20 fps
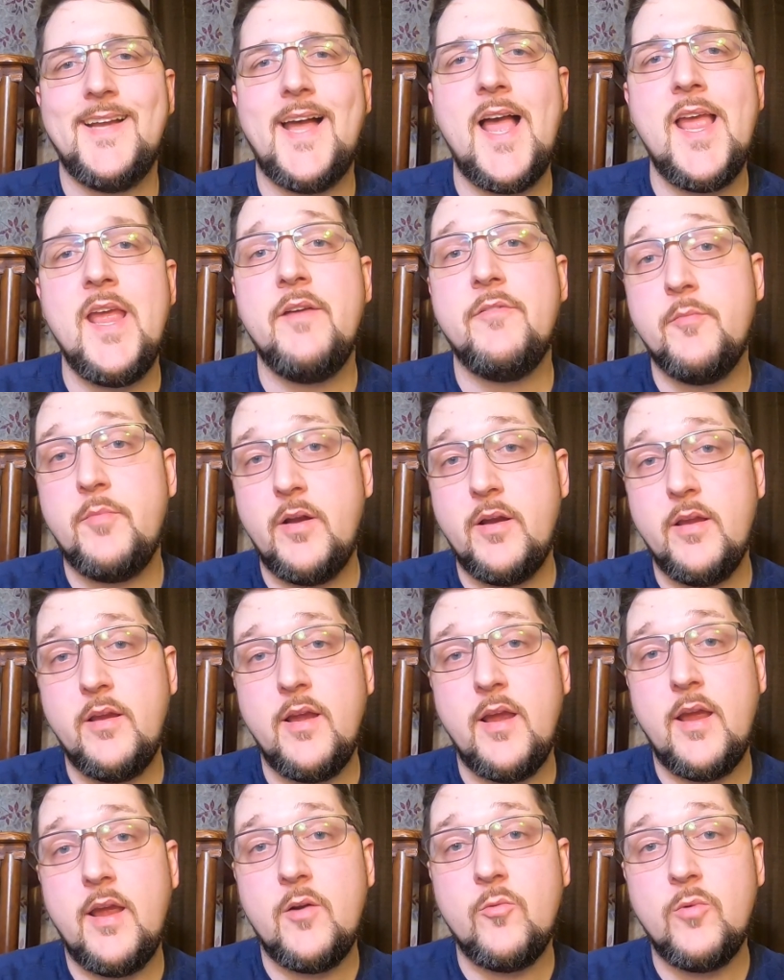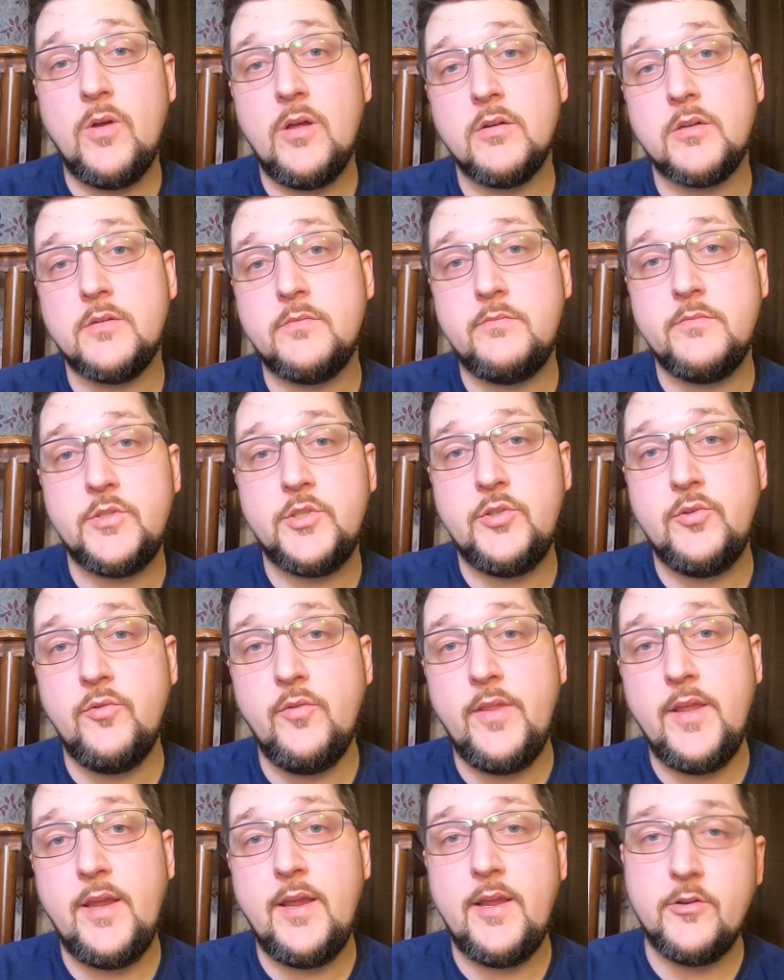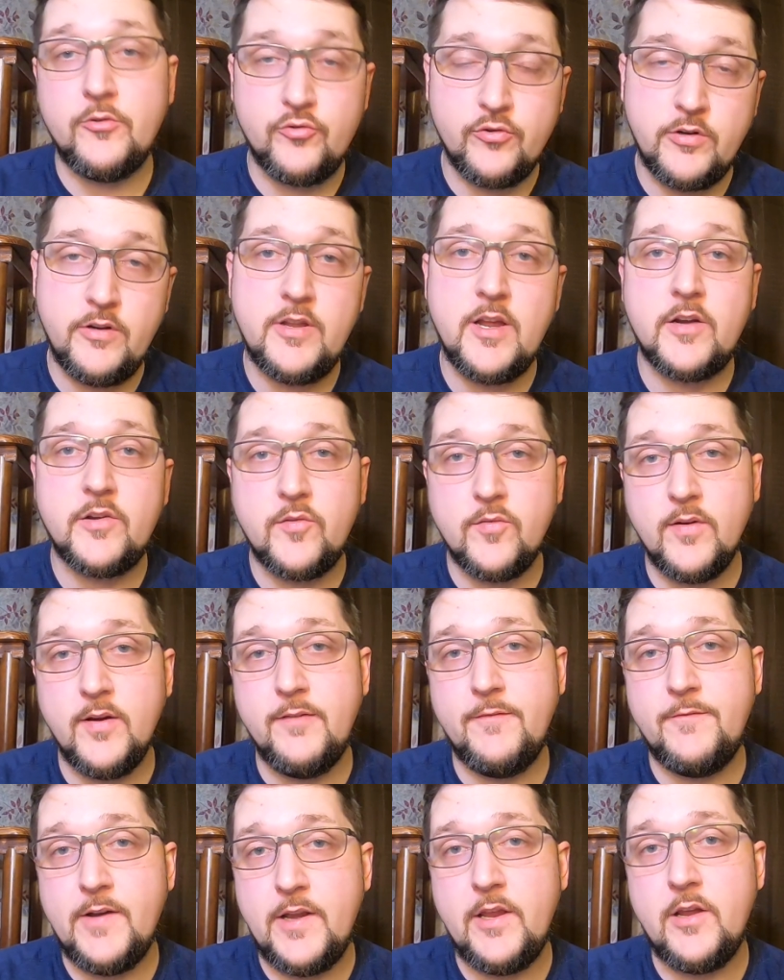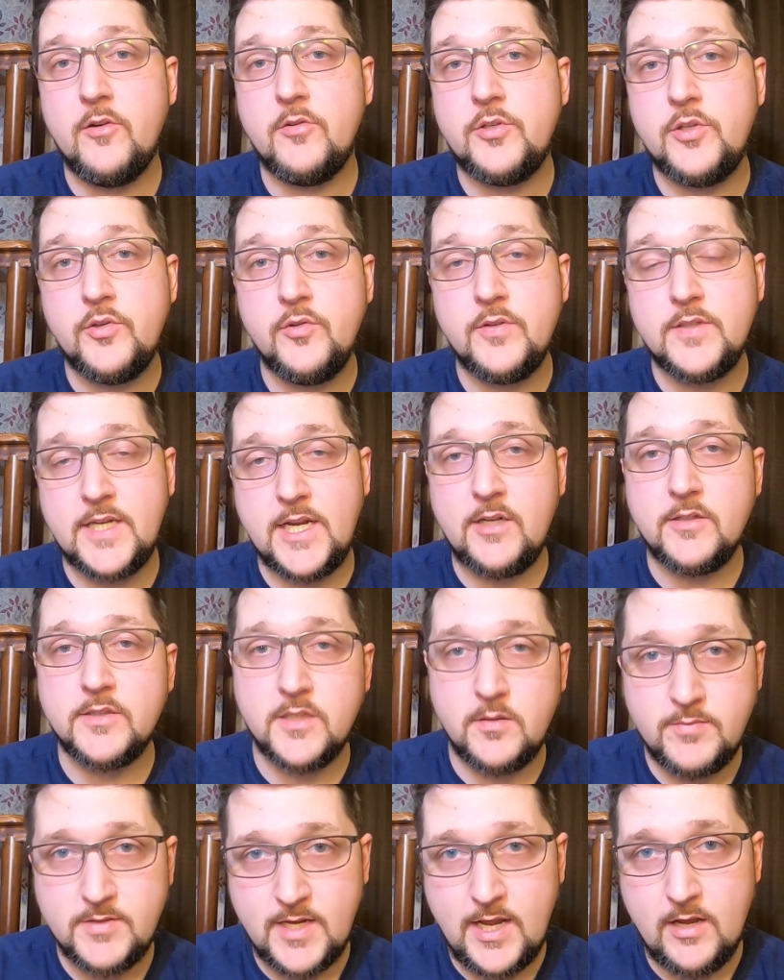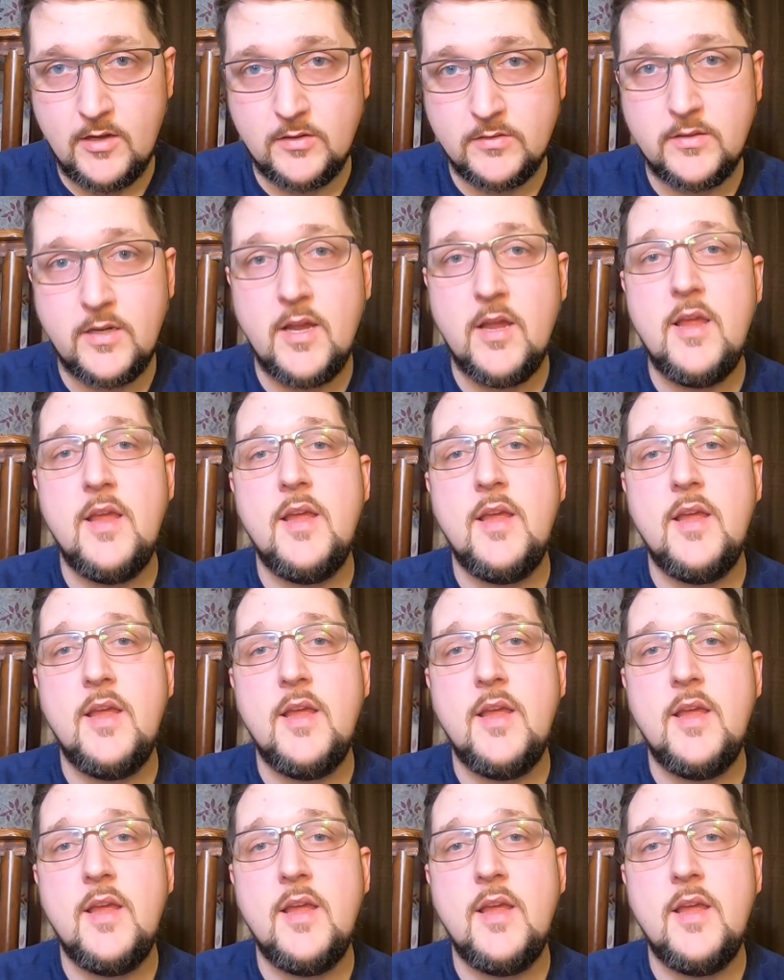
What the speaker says: Hi everybody, and welcome to the introductory video to Scales Upscaled.